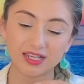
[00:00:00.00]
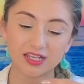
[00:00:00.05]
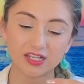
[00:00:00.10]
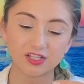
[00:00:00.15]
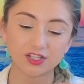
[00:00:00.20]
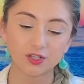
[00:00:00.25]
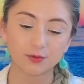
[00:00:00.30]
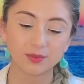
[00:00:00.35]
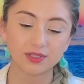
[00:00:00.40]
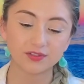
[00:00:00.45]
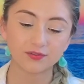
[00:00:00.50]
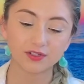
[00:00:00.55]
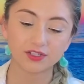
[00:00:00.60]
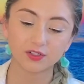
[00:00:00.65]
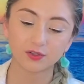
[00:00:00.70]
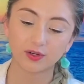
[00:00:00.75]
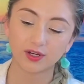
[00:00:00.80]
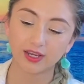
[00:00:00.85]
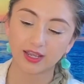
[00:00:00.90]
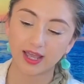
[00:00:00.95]
So Miss
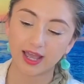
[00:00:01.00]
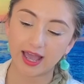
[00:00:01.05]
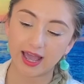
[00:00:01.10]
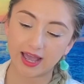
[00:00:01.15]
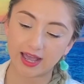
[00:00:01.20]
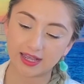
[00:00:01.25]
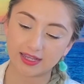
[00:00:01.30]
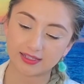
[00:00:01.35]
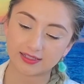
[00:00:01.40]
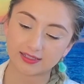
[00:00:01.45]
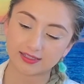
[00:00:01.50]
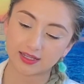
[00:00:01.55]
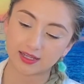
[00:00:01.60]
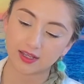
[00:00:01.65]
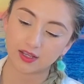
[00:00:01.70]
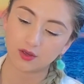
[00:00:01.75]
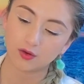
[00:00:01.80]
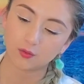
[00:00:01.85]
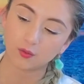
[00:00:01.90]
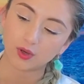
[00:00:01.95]
Victoria has,
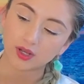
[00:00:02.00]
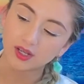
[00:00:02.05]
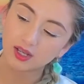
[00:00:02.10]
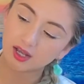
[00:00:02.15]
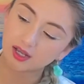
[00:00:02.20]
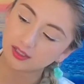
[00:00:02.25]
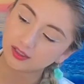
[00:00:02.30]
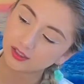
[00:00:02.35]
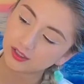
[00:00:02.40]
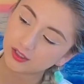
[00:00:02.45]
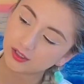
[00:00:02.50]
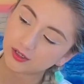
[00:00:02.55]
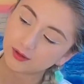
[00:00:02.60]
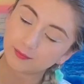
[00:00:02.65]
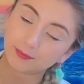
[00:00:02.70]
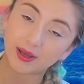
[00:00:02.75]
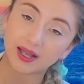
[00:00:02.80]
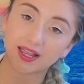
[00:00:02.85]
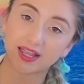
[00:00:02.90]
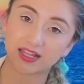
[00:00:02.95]
what color
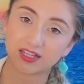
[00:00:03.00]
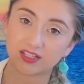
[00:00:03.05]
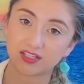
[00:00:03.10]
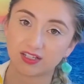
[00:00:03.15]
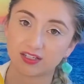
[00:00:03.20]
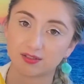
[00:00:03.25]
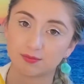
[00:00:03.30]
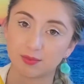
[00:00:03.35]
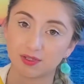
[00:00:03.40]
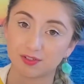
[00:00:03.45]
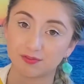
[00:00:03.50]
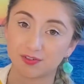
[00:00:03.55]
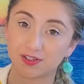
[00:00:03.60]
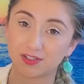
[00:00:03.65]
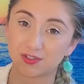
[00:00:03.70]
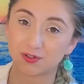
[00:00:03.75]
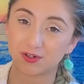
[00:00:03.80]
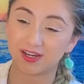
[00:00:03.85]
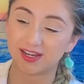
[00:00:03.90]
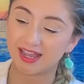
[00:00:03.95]
bucket does Miss
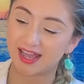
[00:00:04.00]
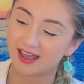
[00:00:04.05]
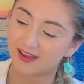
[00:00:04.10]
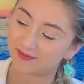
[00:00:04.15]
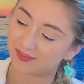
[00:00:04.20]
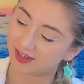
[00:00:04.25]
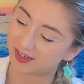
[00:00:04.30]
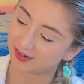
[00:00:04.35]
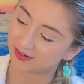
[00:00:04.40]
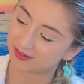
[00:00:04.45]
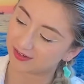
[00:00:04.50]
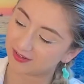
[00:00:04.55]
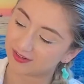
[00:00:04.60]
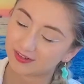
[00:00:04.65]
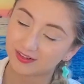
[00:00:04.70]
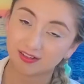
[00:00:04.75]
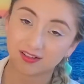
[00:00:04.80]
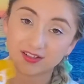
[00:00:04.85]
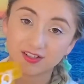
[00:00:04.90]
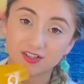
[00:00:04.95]
Victoria have here?
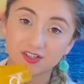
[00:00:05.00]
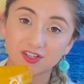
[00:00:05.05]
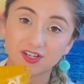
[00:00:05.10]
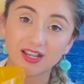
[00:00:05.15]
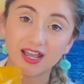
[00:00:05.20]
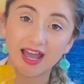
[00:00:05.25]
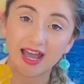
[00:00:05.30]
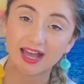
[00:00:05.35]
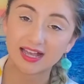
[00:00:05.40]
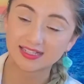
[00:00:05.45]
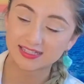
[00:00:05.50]
She has